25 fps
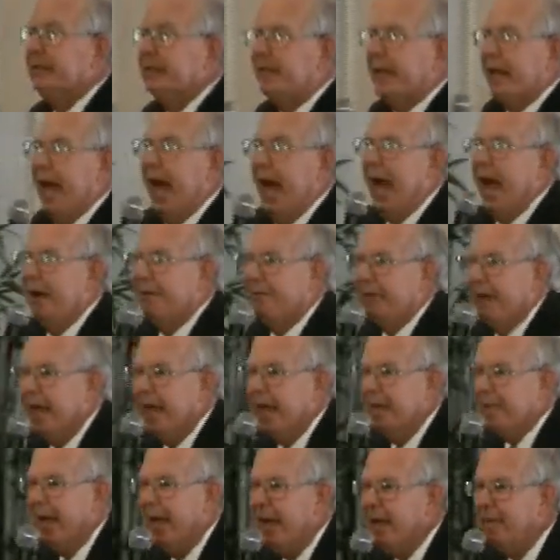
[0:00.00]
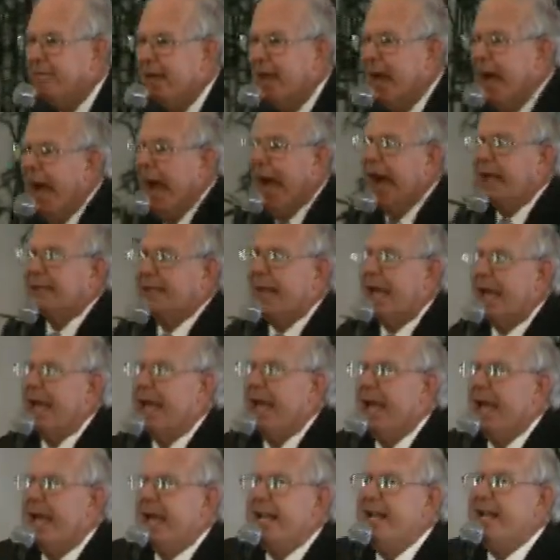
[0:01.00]
Can I have it? Amen. I said
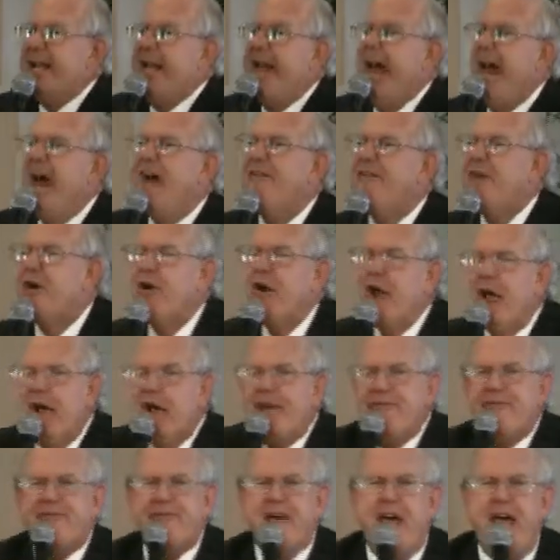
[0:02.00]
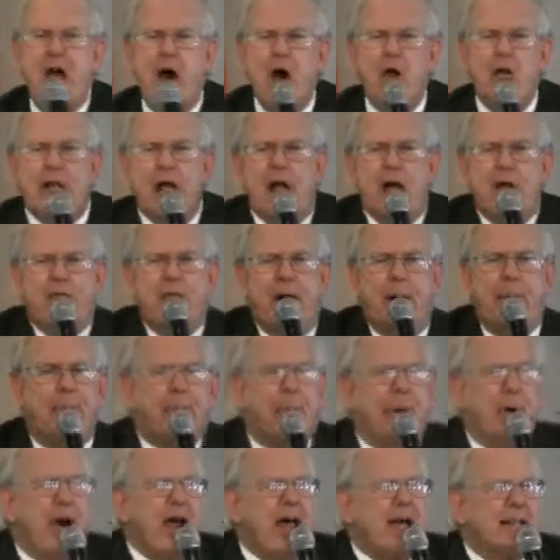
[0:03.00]
he had never felt the
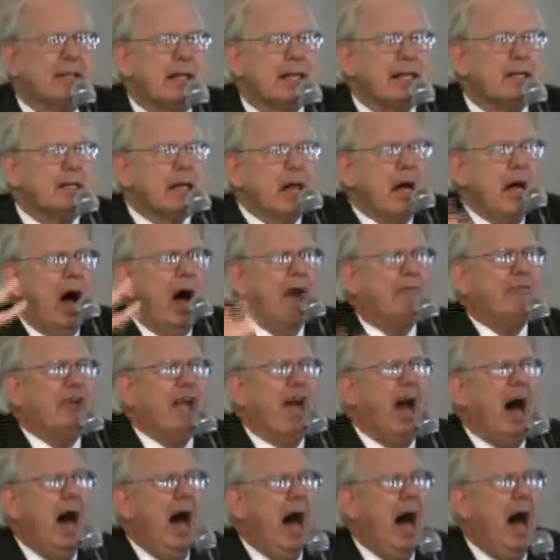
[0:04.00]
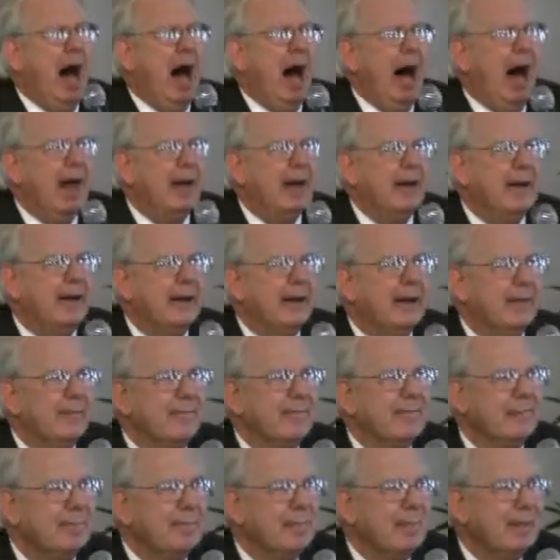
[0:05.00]
presence of God.
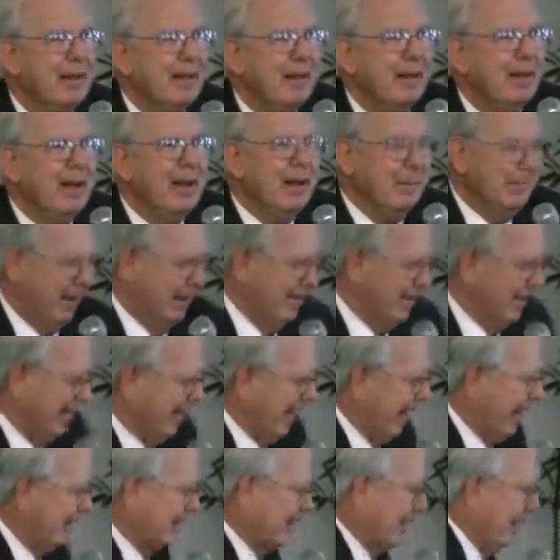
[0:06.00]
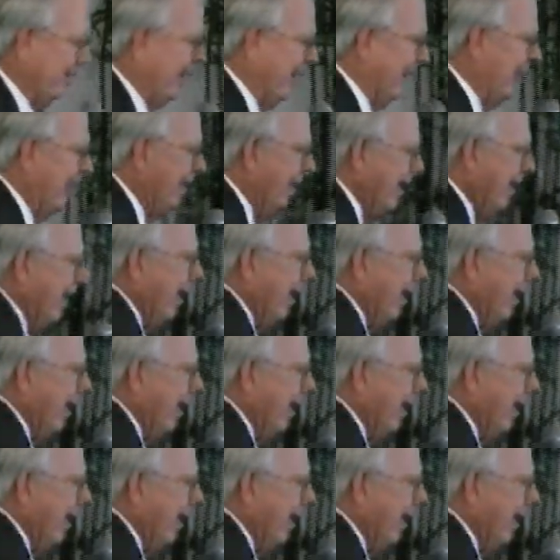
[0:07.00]
But let me tell you something.